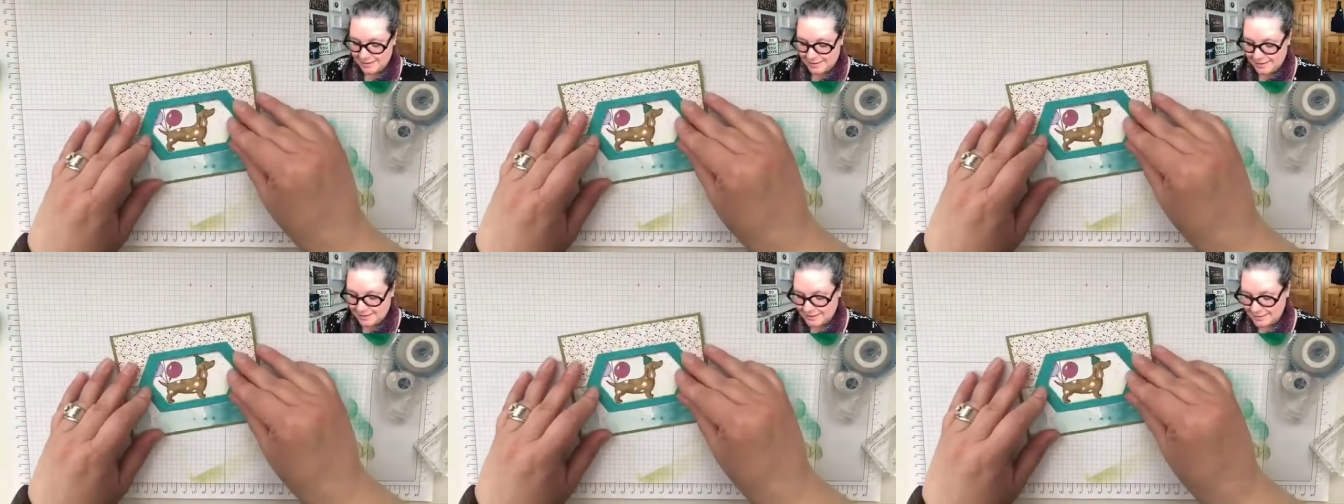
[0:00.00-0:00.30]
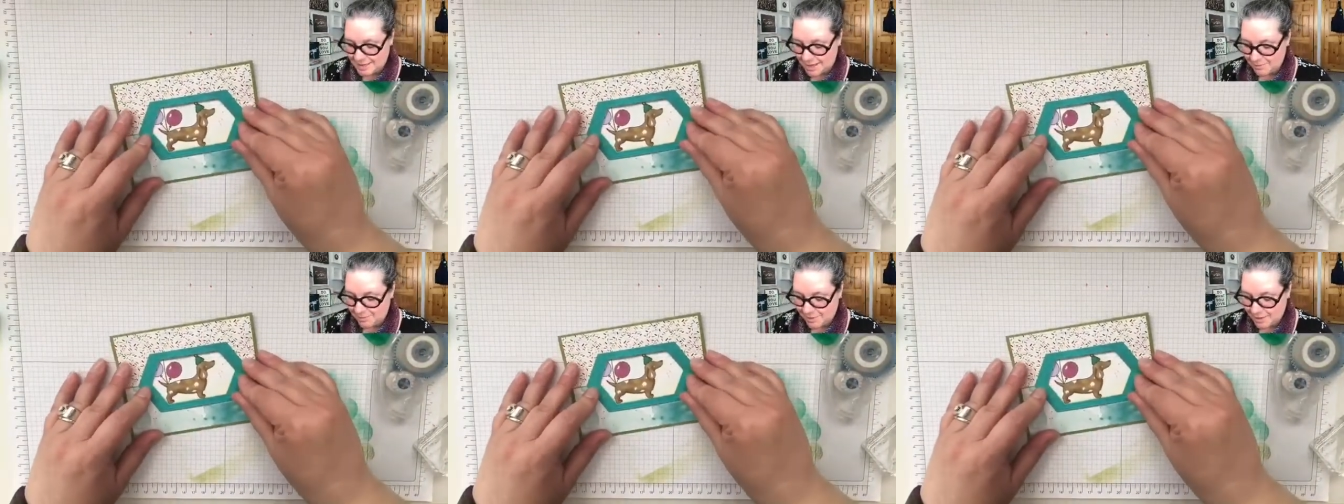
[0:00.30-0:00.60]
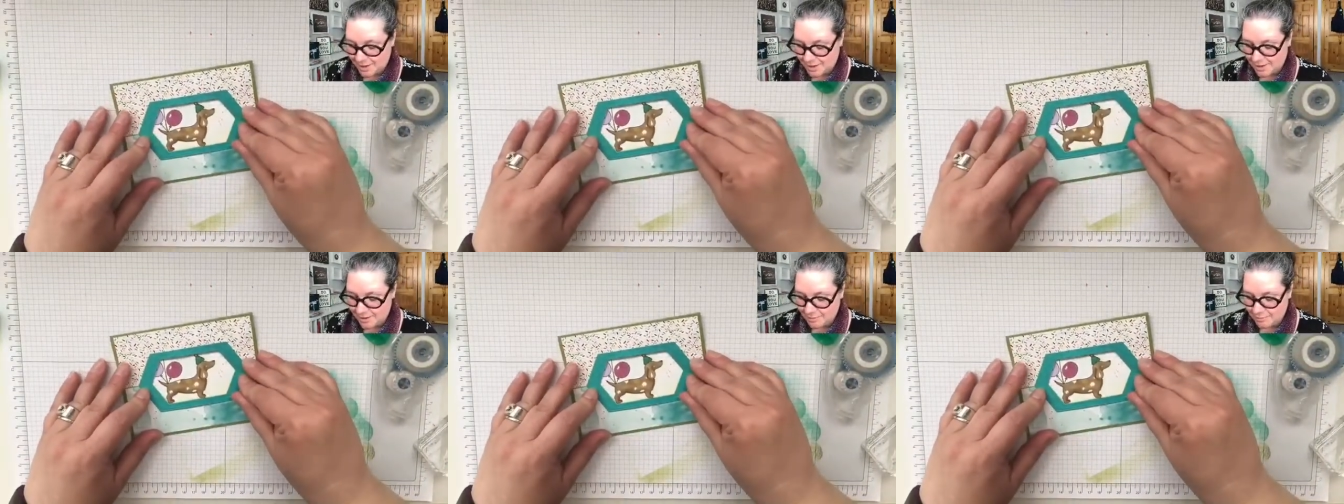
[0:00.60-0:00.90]
stem
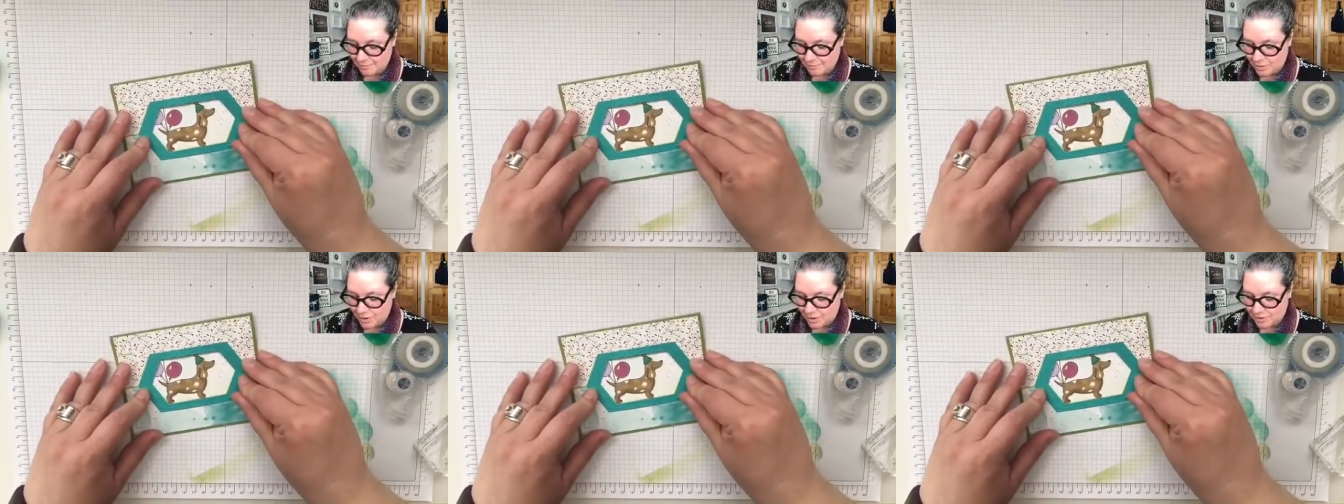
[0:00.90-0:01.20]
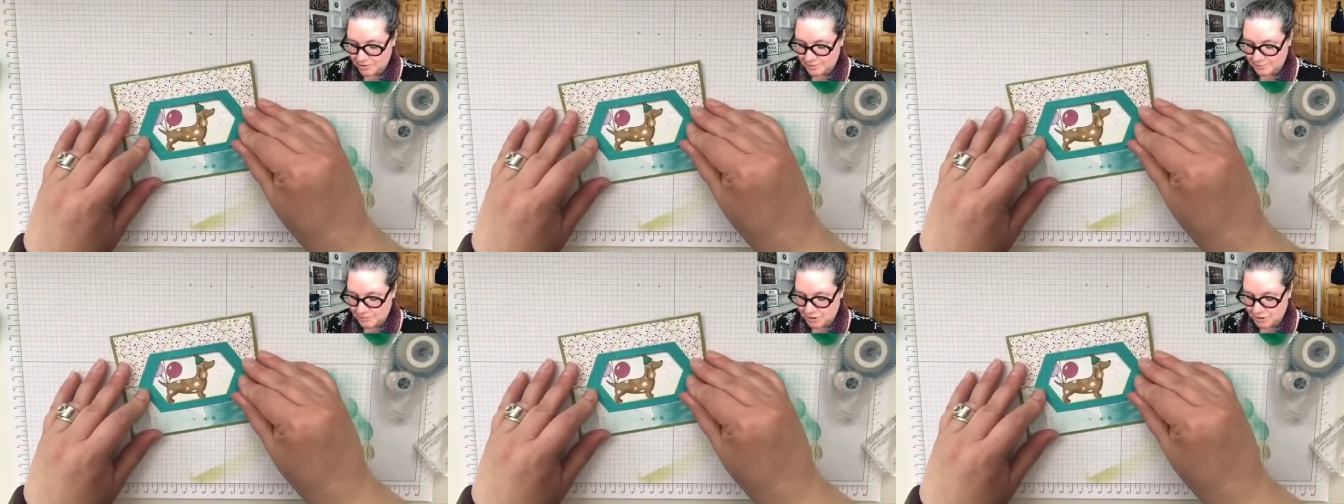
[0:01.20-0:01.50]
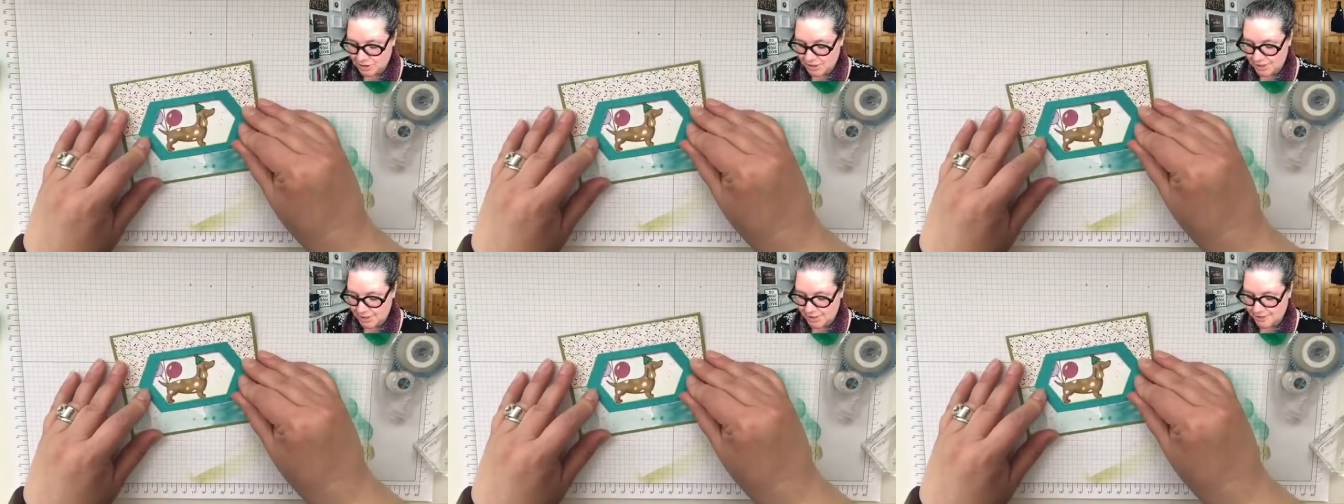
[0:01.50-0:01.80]
cut and emboss
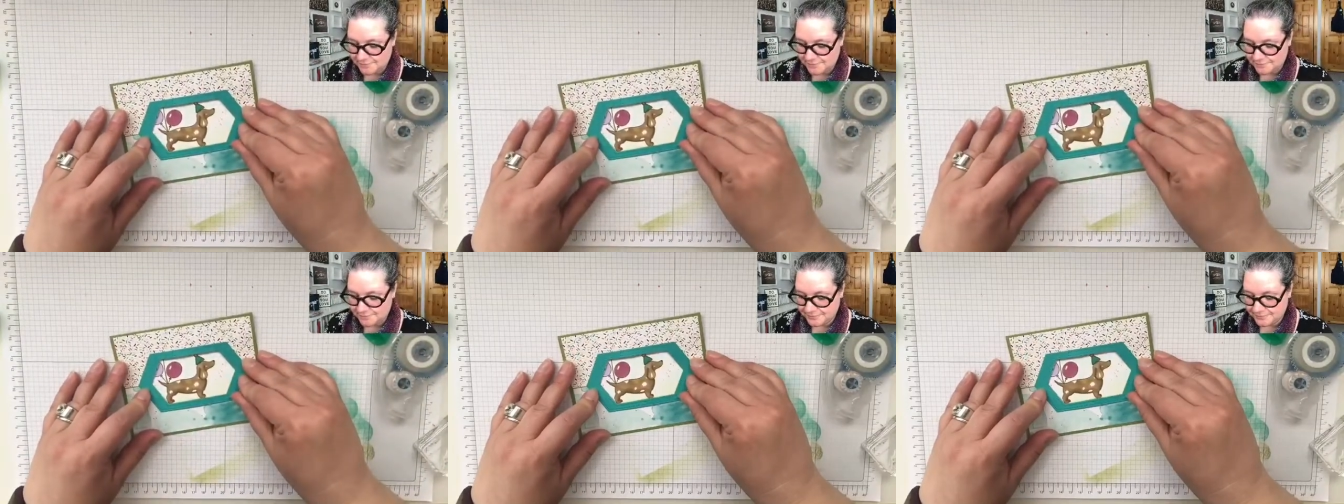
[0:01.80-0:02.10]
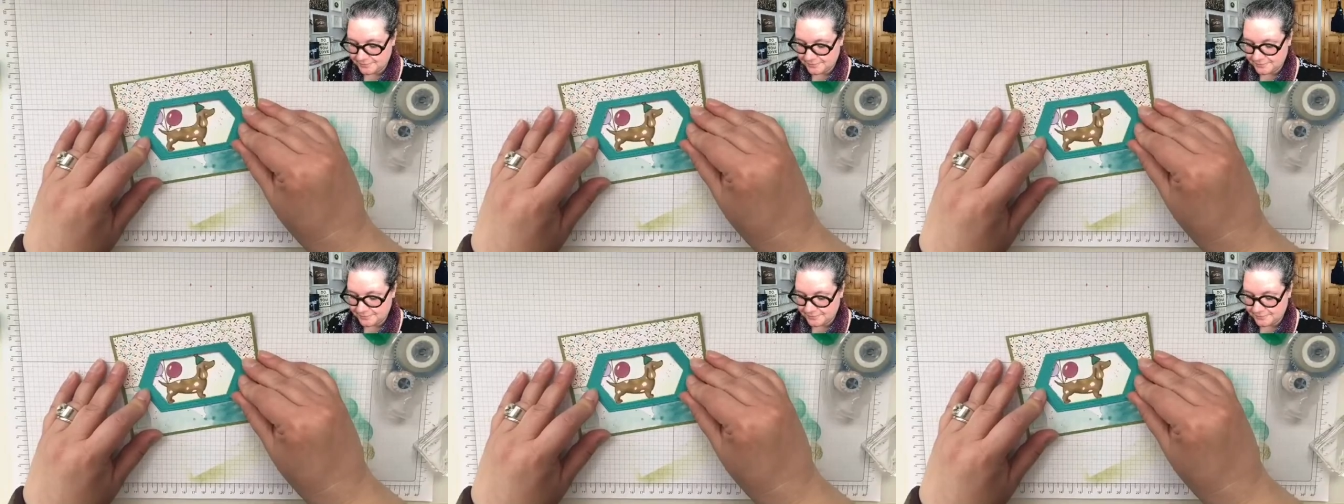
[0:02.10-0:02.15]
machine.